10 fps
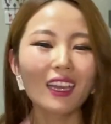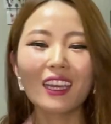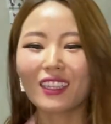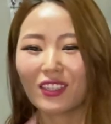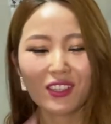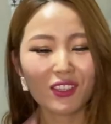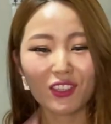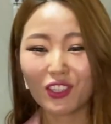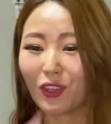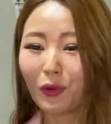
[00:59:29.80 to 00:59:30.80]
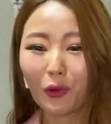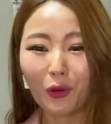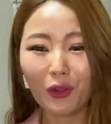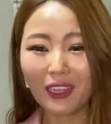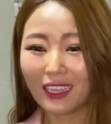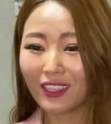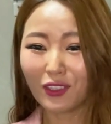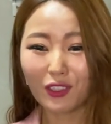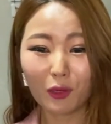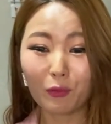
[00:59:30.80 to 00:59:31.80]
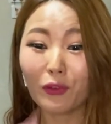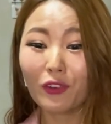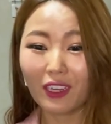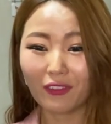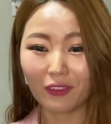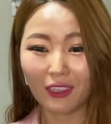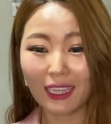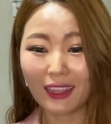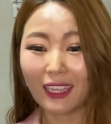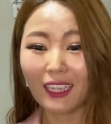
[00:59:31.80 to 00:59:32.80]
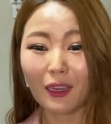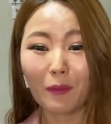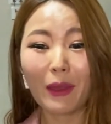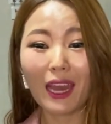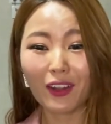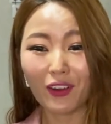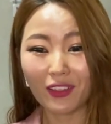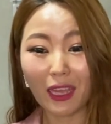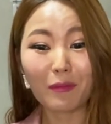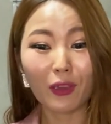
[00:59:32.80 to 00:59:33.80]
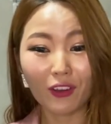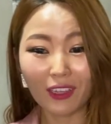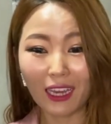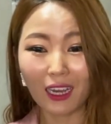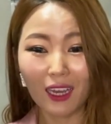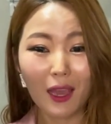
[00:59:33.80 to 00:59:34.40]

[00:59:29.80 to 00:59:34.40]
It's just such a cool and such a beautiful, I think better than Pyongyang.